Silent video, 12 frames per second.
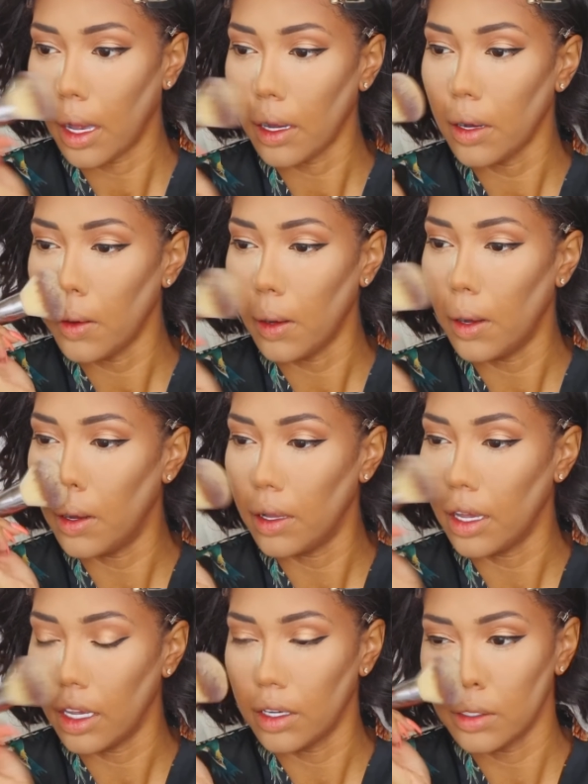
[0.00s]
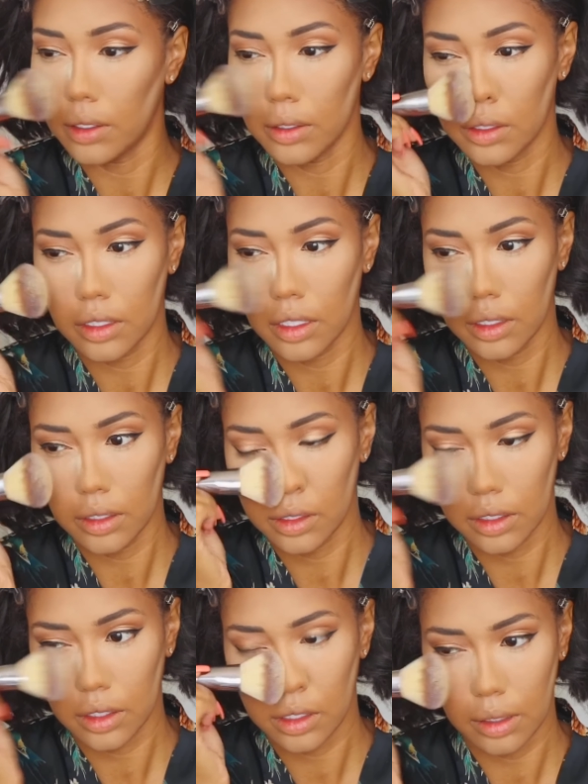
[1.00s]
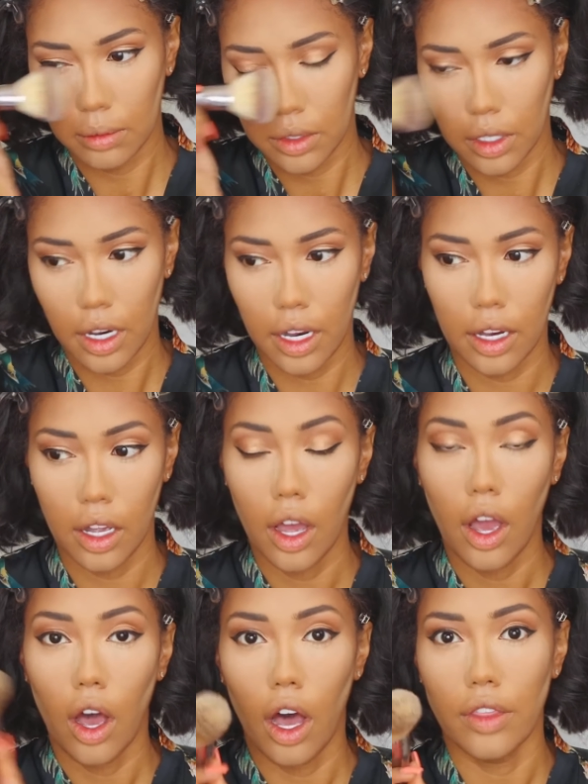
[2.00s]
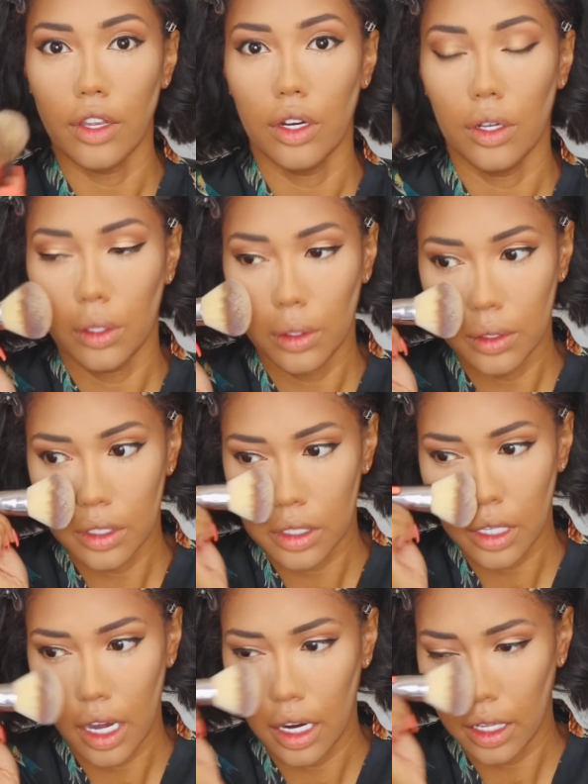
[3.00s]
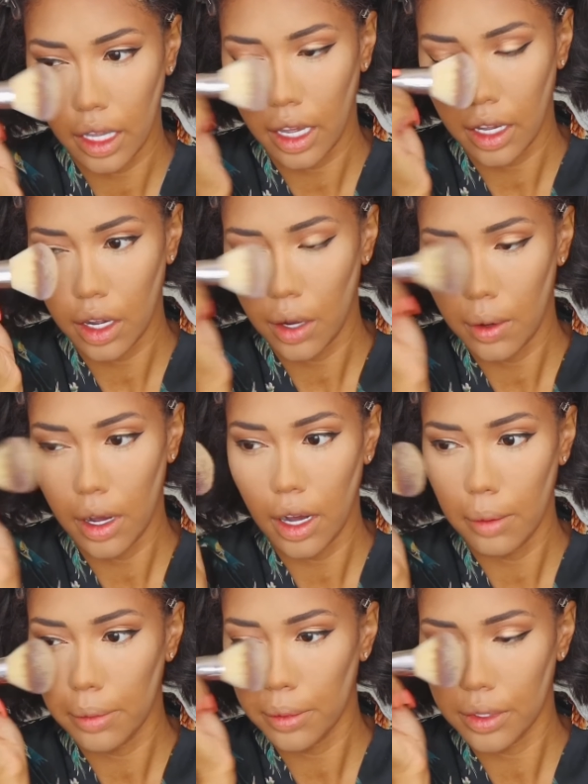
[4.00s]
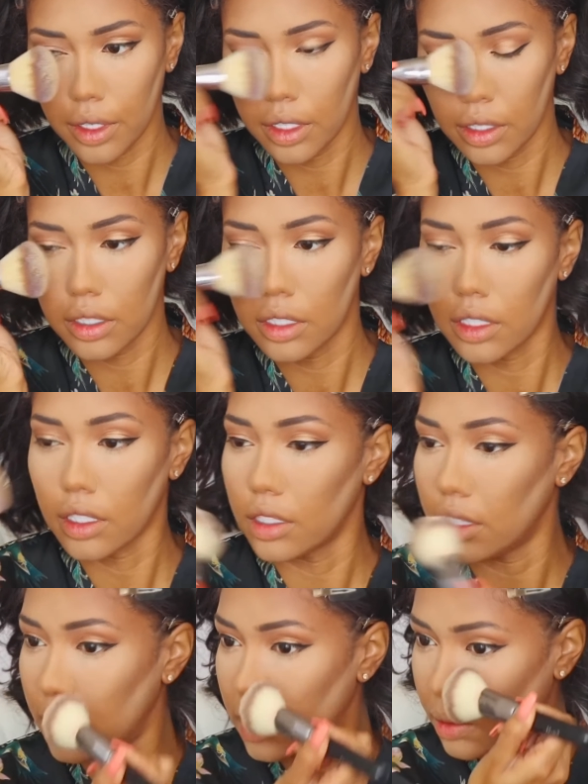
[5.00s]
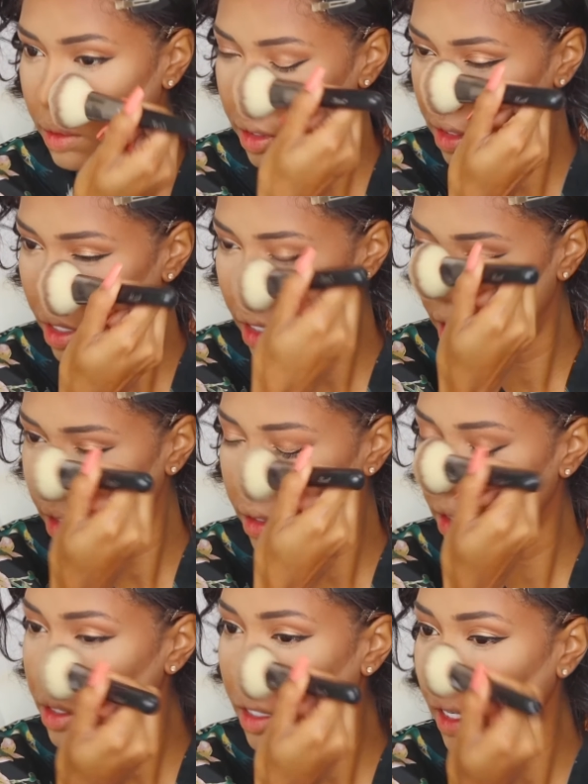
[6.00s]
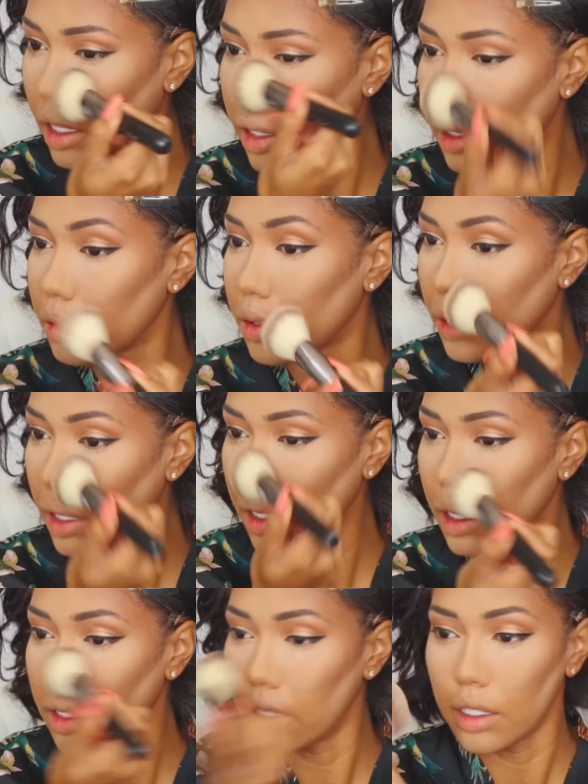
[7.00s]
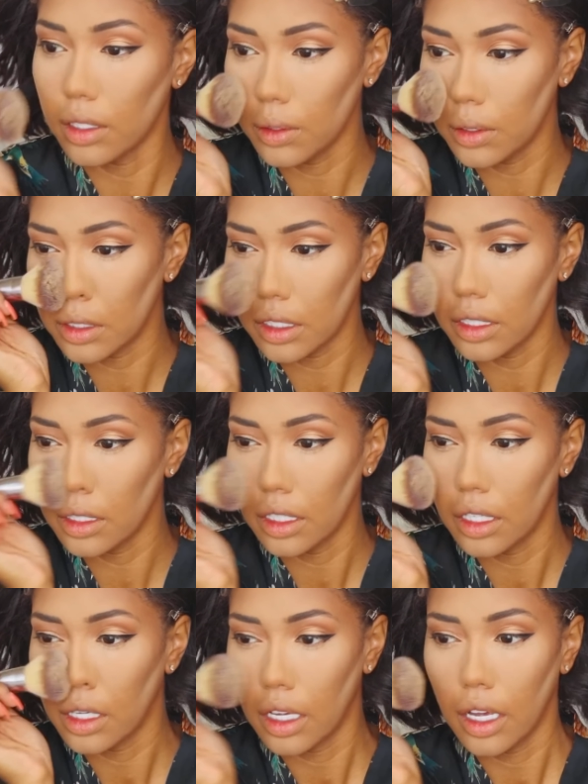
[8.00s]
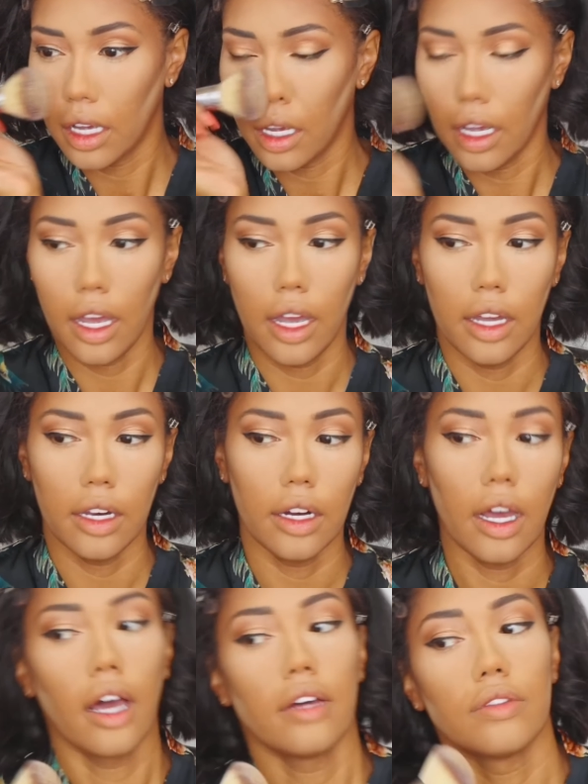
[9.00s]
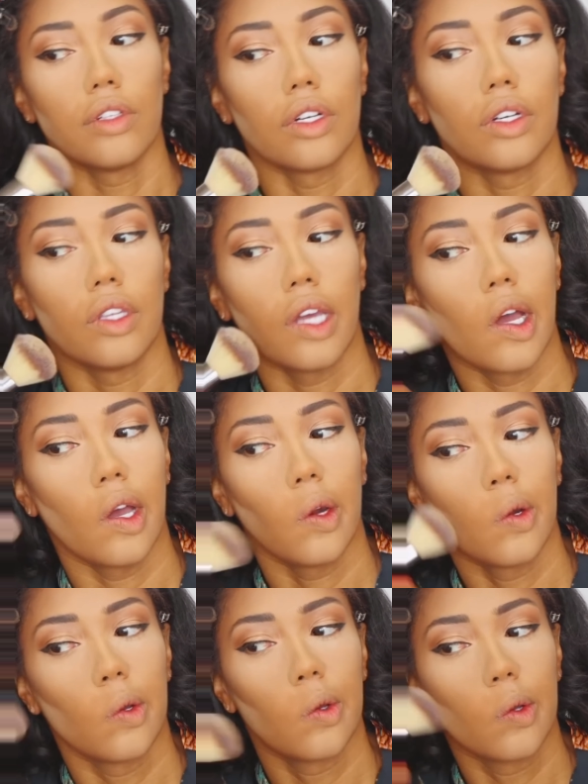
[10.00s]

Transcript: I go all angles. I'm trying. On the nose, just kind of like go upwards because that's what you're trying to do. You're trying to create an illusion. And I've learned that